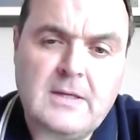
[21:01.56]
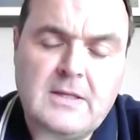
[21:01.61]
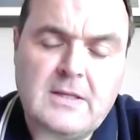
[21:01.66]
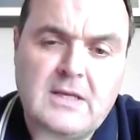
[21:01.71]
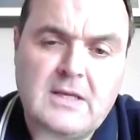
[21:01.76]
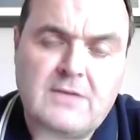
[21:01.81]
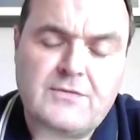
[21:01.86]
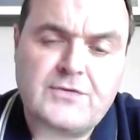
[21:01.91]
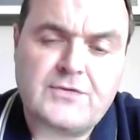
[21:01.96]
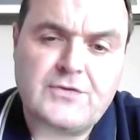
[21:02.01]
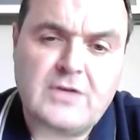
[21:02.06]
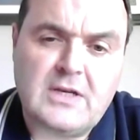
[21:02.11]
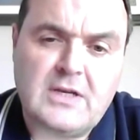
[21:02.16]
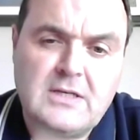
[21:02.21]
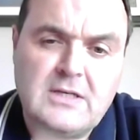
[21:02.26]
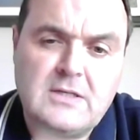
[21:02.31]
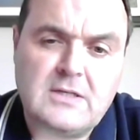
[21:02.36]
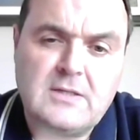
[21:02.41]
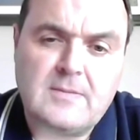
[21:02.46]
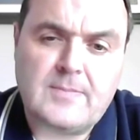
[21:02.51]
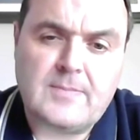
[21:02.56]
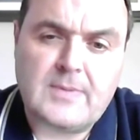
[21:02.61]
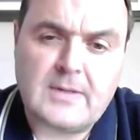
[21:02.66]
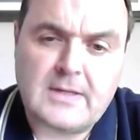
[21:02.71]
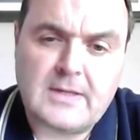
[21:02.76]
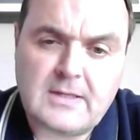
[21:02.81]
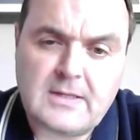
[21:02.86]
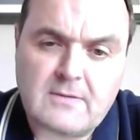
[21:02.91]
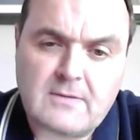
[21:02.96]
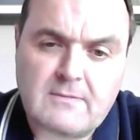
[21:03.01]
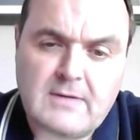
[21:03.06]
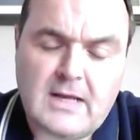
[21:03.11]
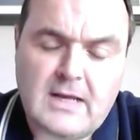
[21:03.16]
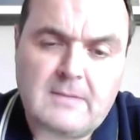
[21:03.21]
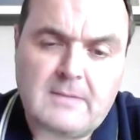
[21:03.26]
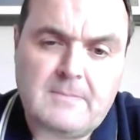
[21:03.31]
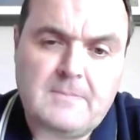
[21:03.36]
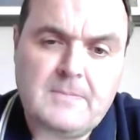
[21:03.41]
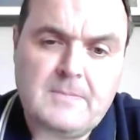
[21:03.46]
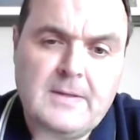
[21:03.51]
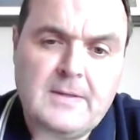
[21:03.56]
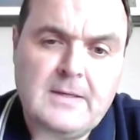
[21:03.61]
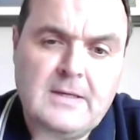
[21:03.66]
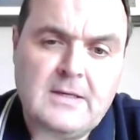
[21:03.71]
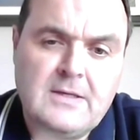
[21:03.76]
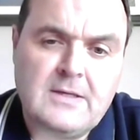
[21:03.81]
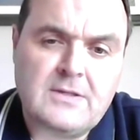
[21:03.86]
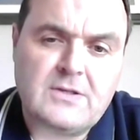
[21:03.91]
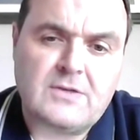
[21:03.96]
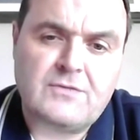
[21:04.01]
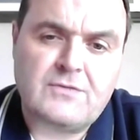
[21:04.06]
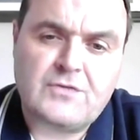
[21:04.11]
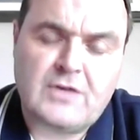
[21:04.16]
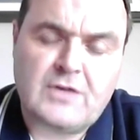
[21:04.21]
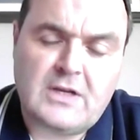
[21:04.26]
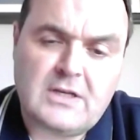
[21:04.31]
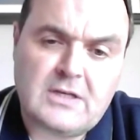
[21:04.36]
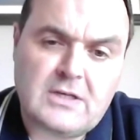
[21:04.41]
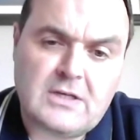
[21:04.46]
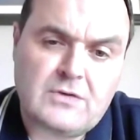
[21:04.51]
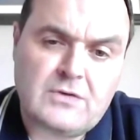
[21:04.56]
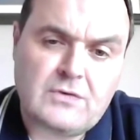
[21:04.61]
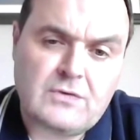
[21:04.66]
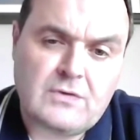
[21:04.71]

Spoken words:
They've strayed into the political realm. They've strayed into